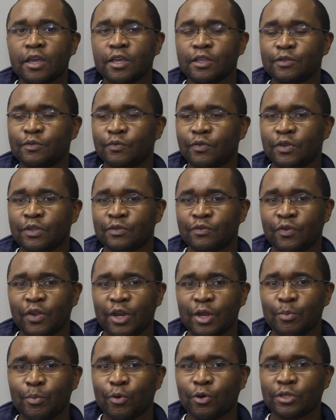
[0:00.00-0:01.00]
is
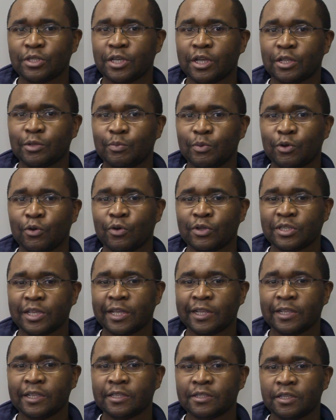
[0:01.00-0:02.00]
very important, because
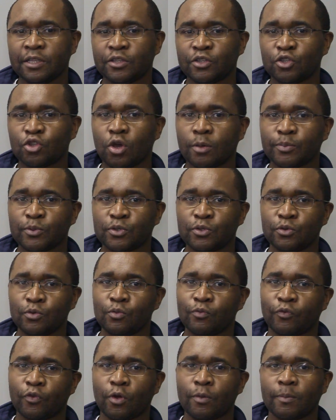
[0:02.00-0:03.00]
at least it stops
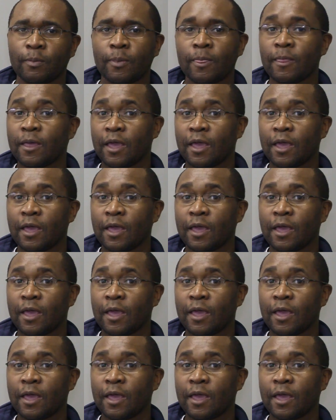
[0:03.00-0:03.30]
you from